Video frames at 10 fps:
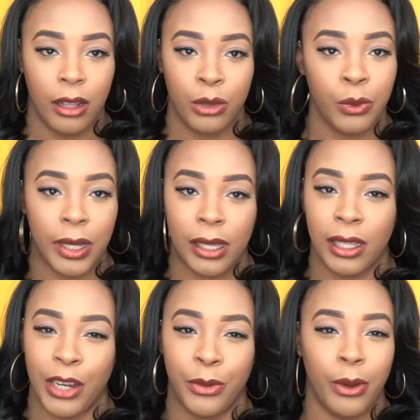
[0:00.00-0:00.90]
two
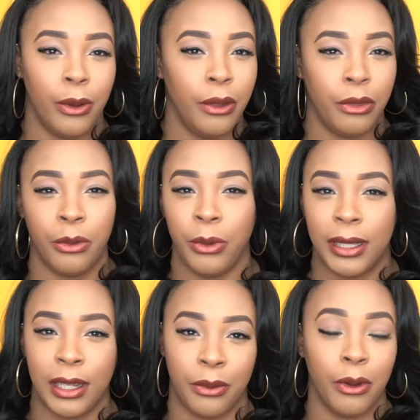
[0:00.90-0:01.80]
weeks in a row three
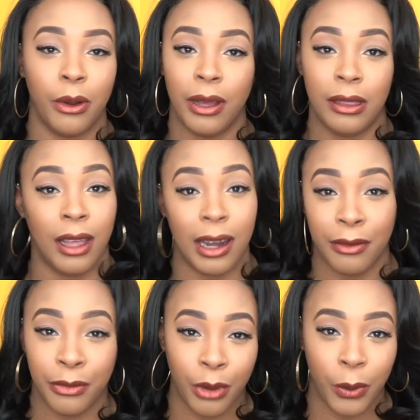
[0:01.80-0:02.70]
weeks in a row not
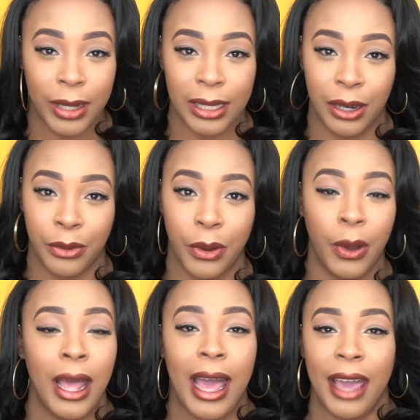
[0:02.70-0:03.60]
even four weeks in a
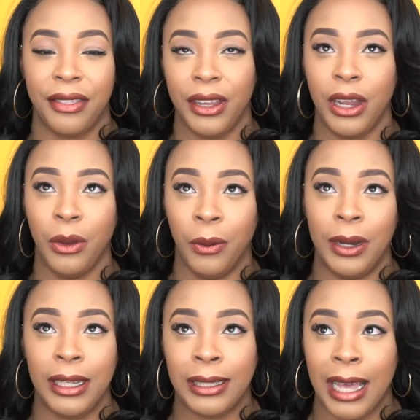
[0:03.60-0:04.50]
row I think the
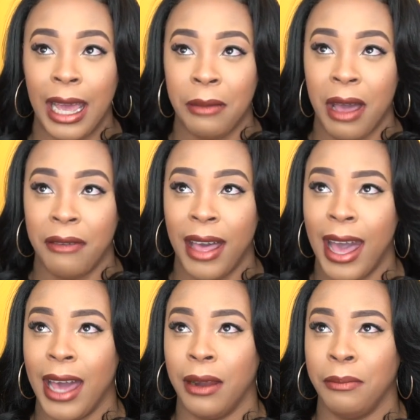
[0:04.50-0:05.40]
only time I've
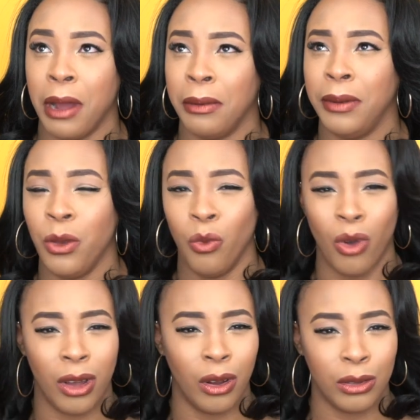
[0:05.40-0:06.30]
had probably
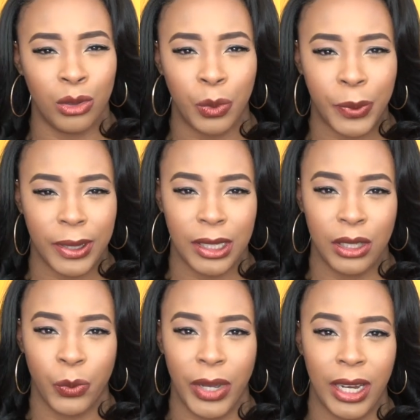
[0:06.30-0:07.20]
one or two
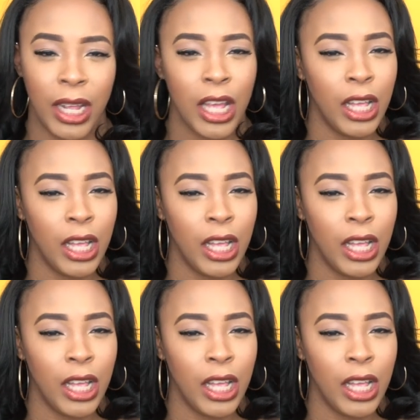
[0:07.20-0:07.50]
persons win